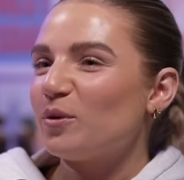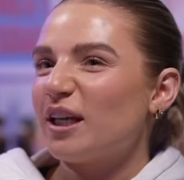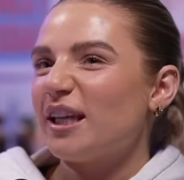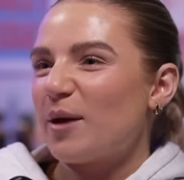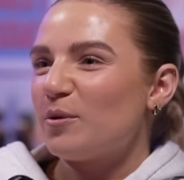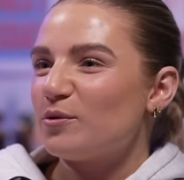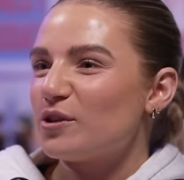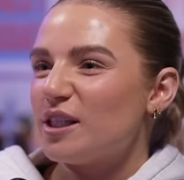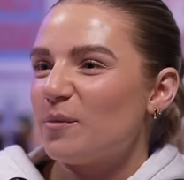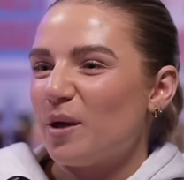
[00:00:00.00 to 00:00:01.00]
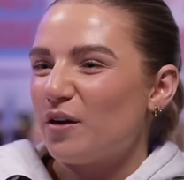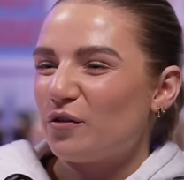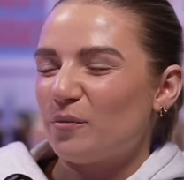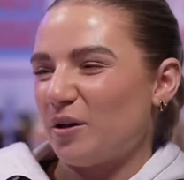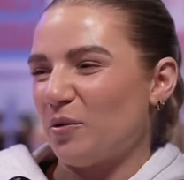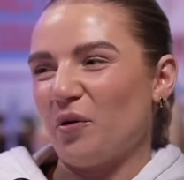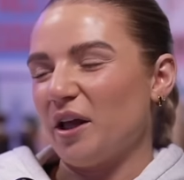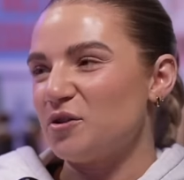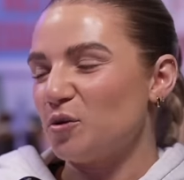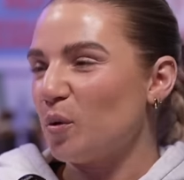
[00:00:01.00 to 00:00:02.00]
like, yeah, but you just need to pay for them. And I thought, right,
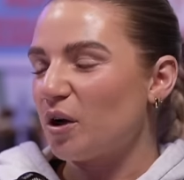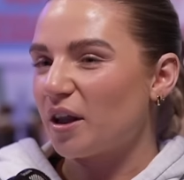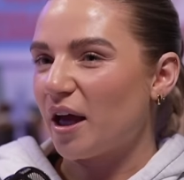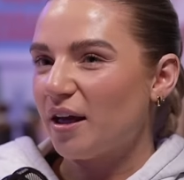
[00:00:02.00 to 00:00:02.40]
it's not worth that.